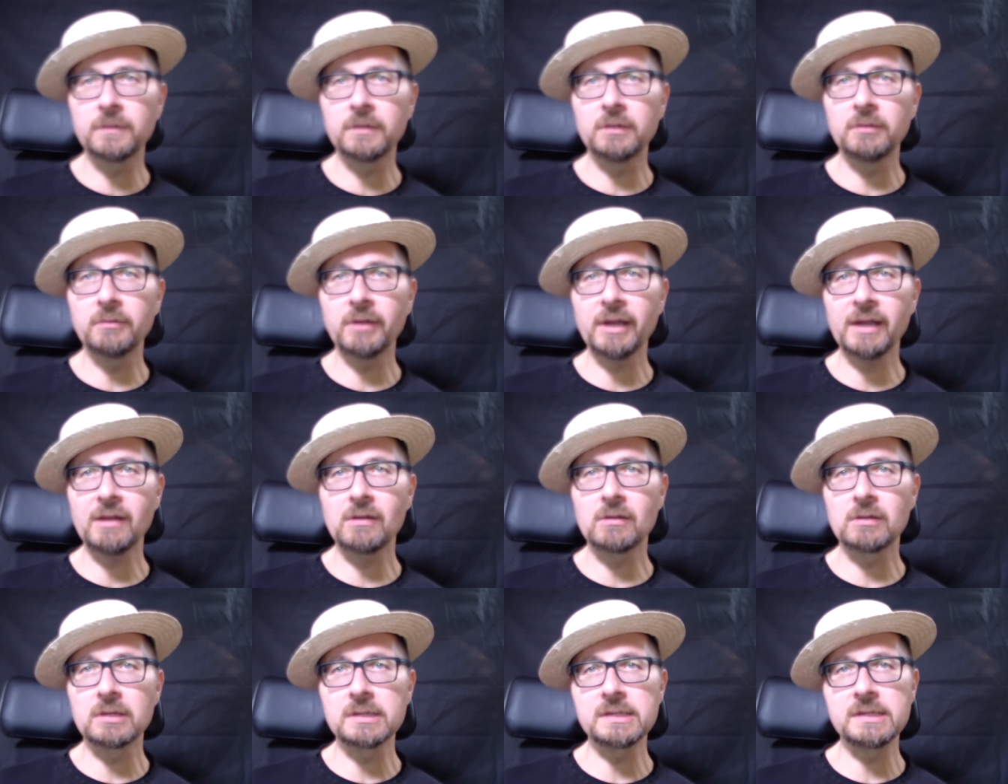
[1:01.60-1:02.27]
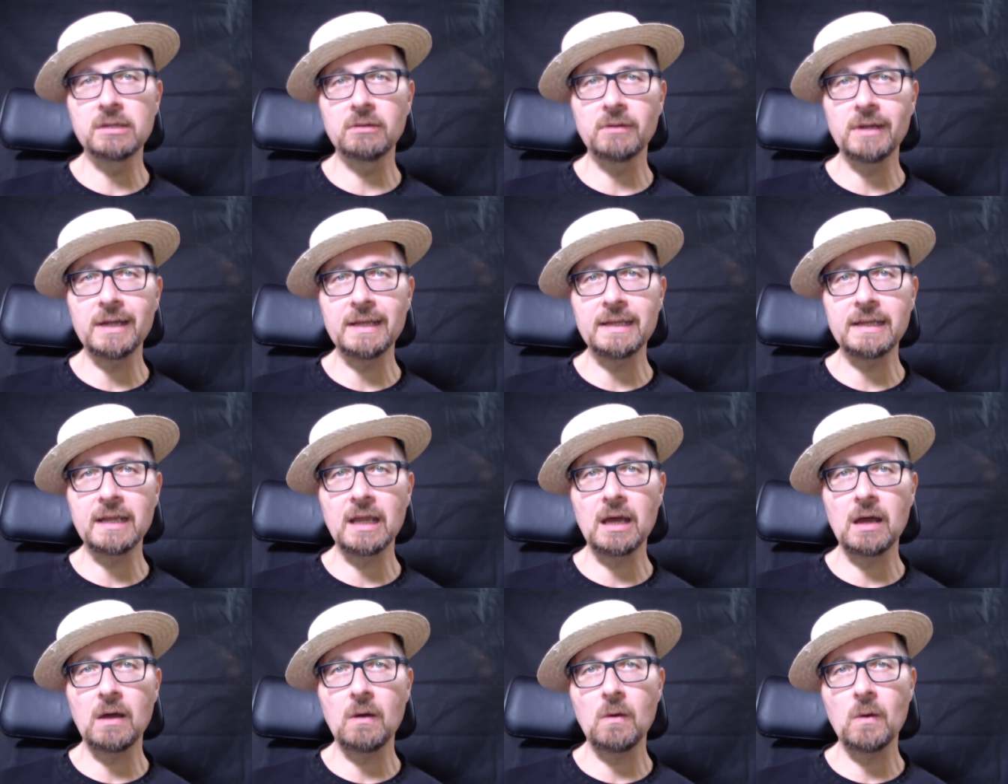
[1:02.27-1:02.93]
uh, records here right
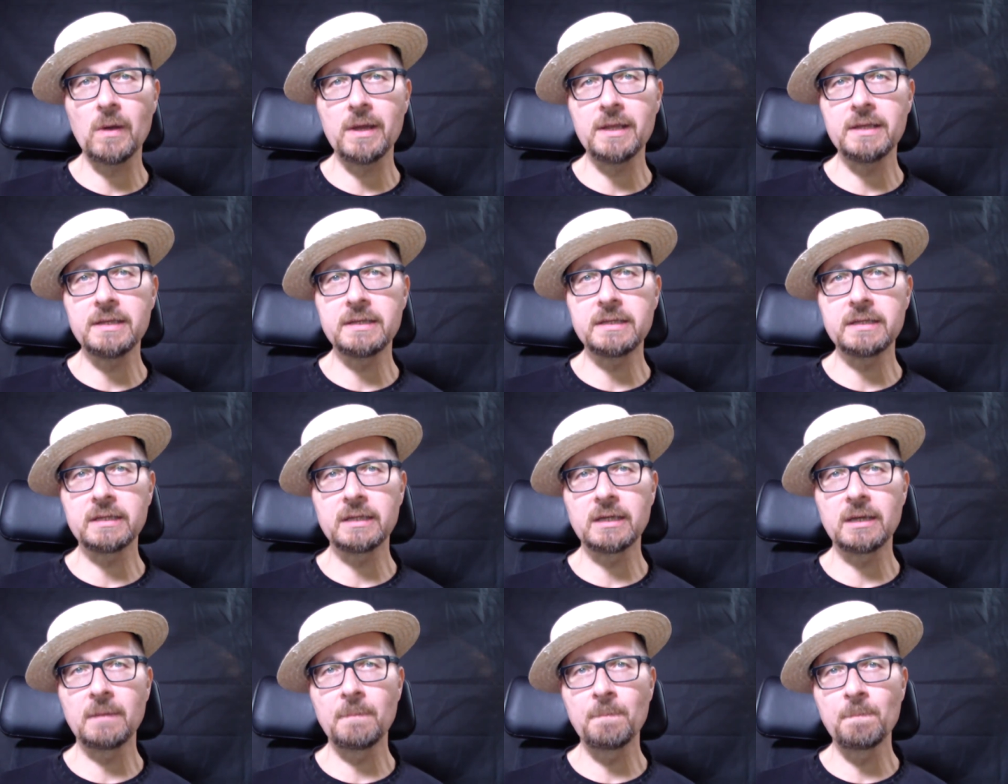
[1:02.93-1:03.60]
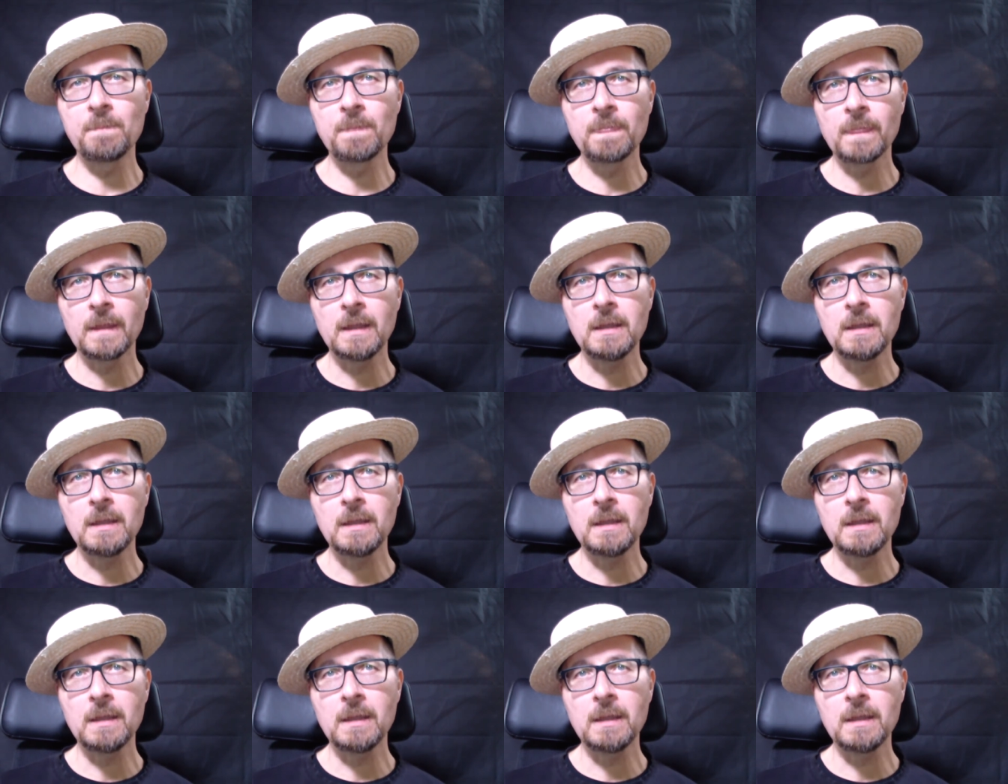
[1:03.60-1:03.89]
now, and um,